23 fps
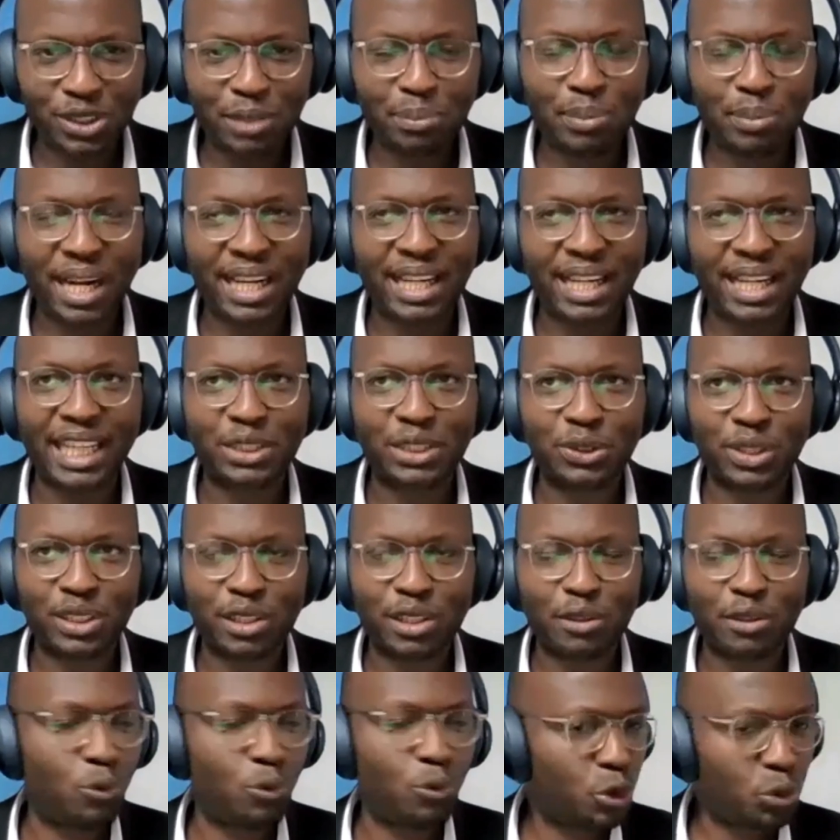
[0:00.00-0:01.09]
sit back and ask
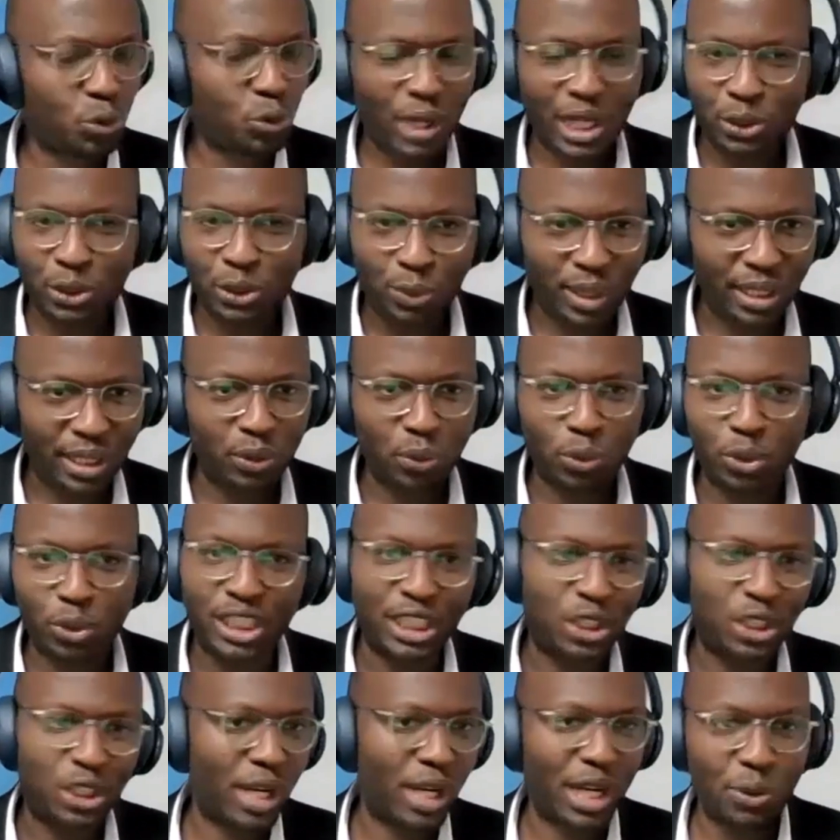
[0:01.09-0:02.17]
yourself what worked well, what
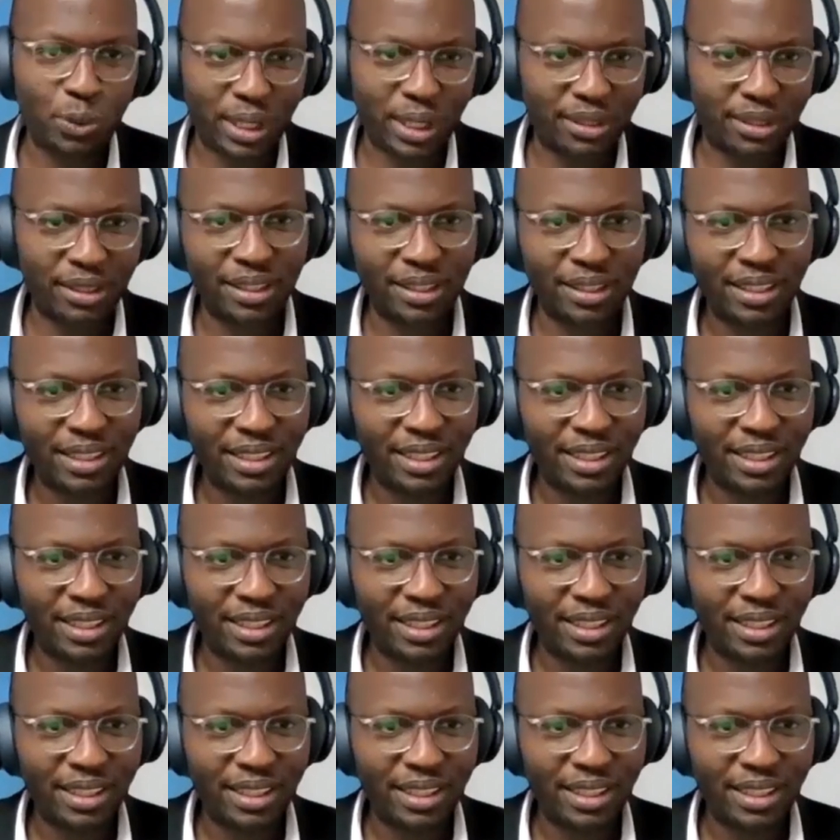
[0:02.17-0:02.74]
didn't work well,